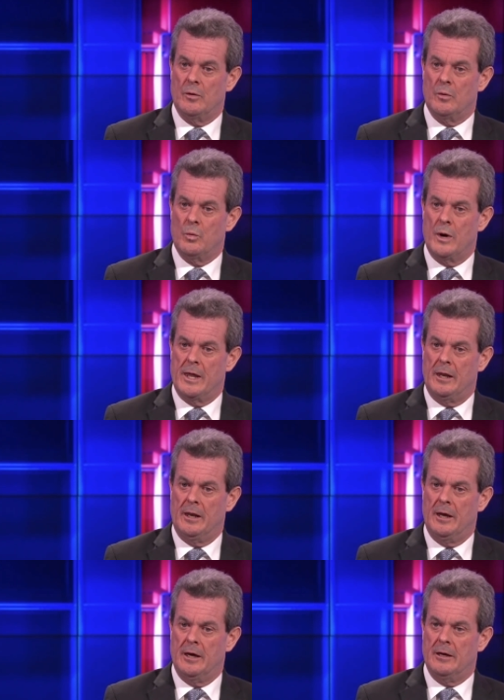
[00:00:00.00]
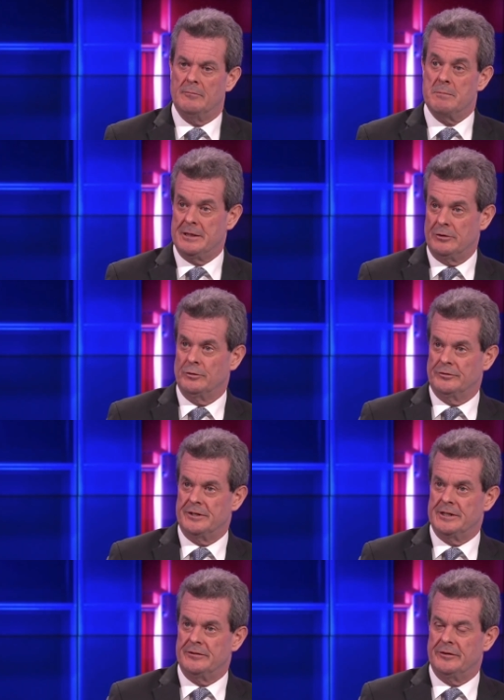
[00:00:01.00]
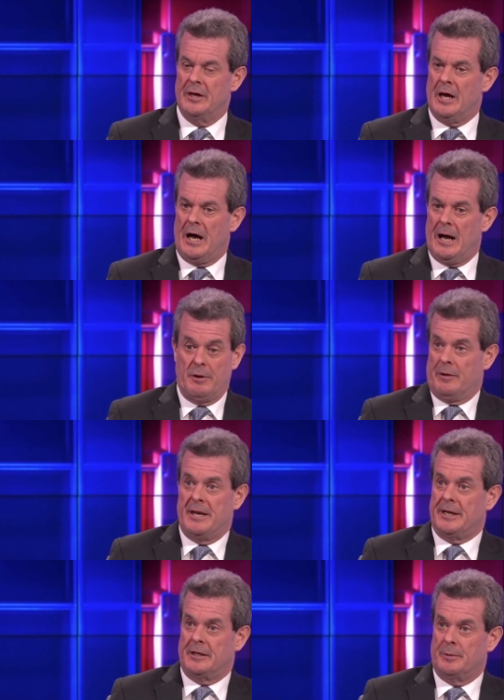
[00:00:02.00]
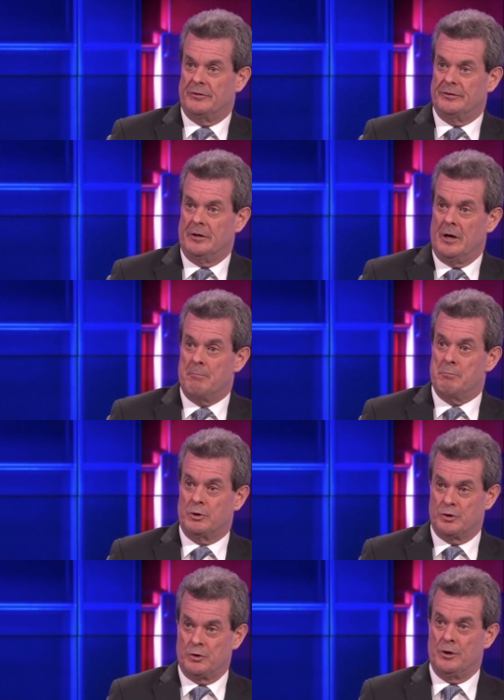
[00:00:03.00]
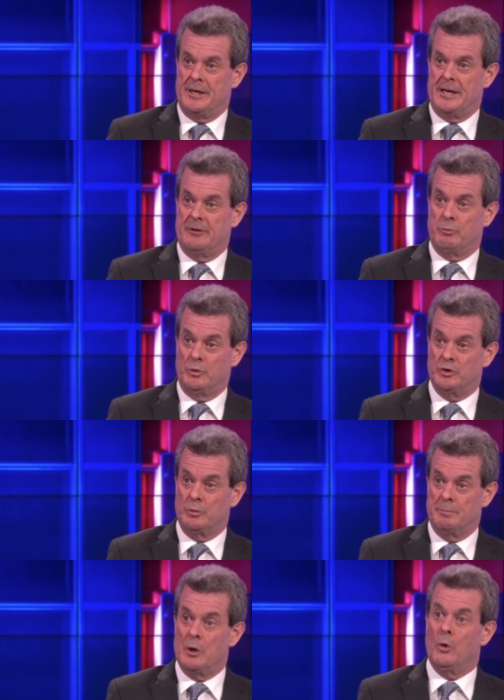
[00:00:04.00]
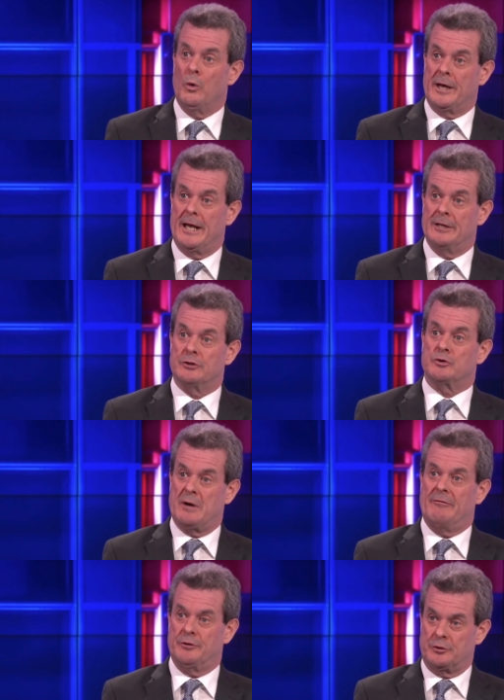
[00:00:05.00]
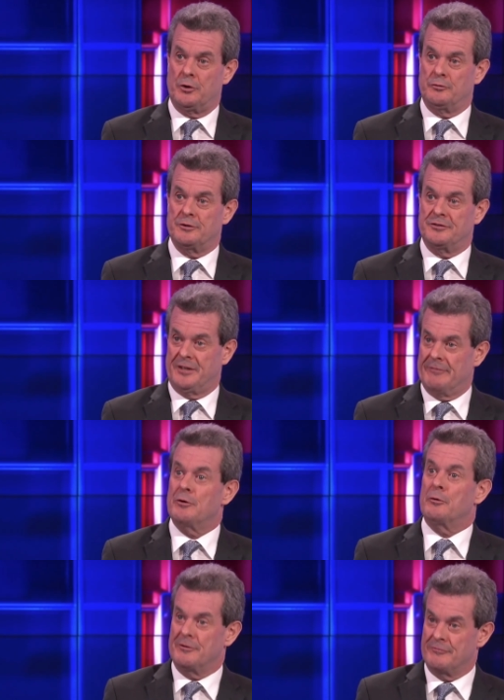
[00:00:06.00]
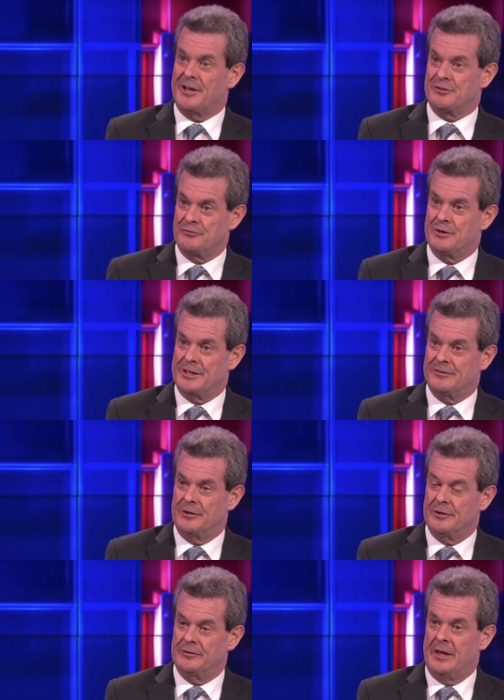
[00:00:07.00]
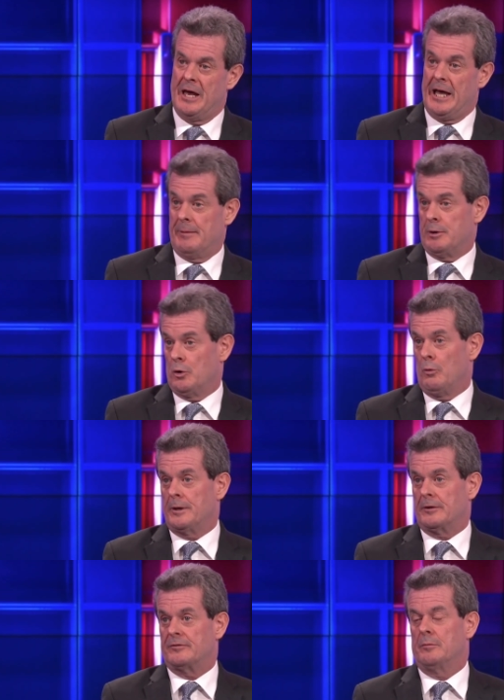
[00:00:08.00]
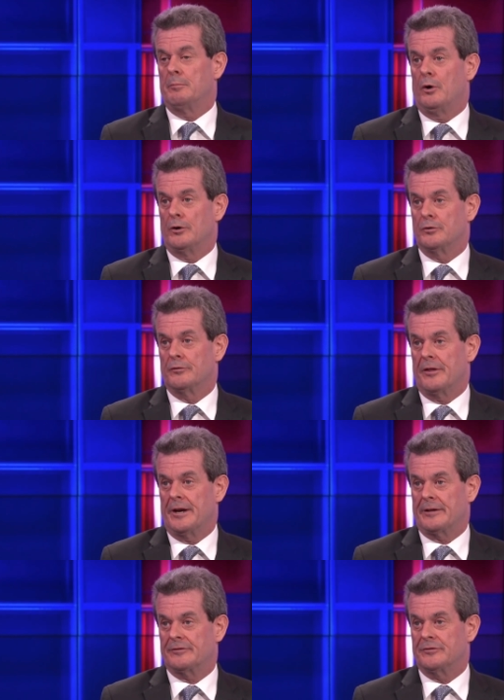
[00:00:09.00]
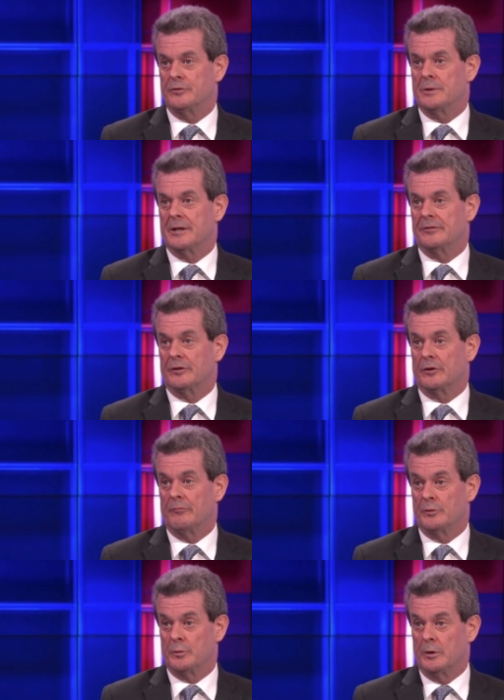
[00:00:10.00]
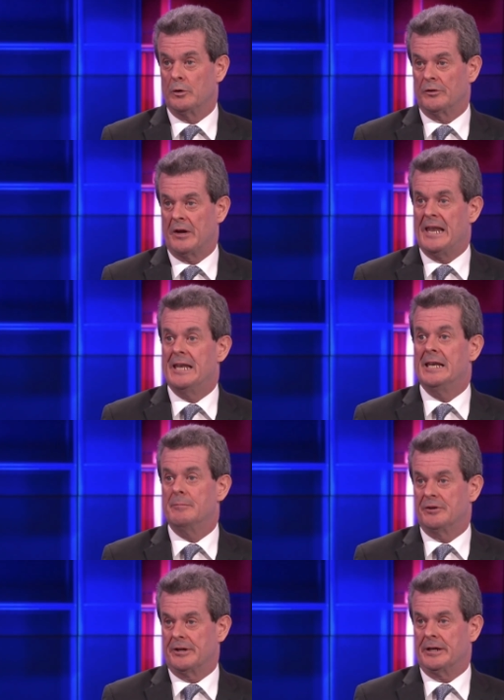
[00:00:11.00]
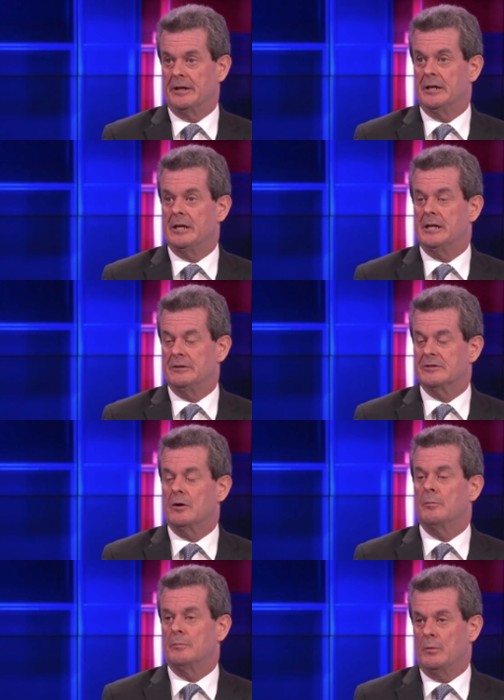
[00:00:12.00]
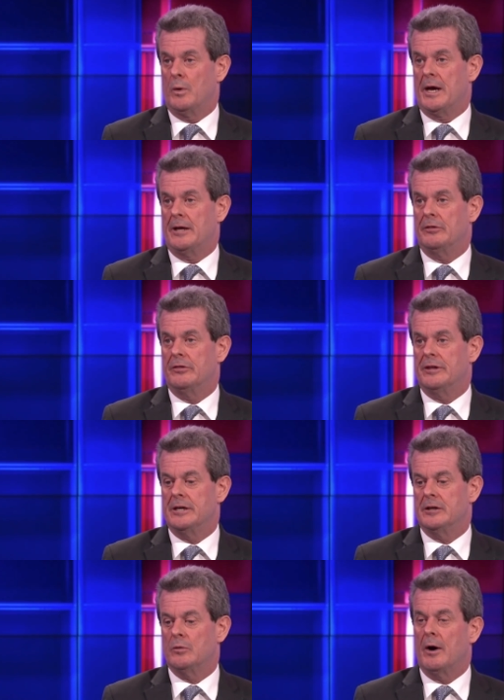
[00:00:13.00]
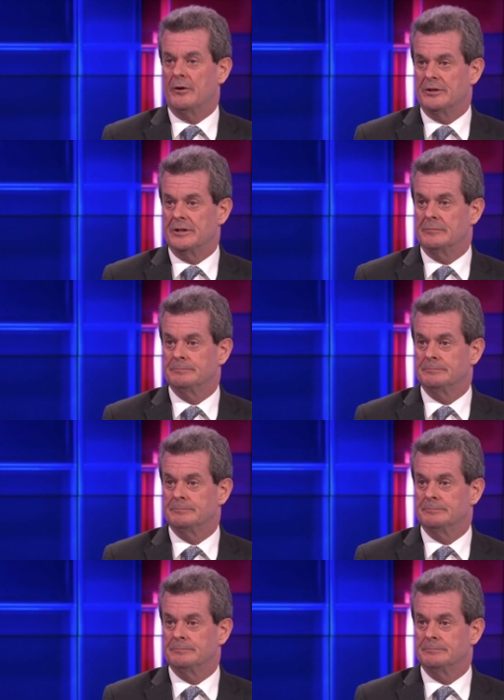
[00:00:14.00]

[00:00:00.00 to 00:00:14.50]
will meet those needs. I'm not a medical person, but surely it should be okay to travel to countries that have lower infection rates than us. And I'd be hoping at some point over the next few weeks the government will look at limiting in some way the quarantine.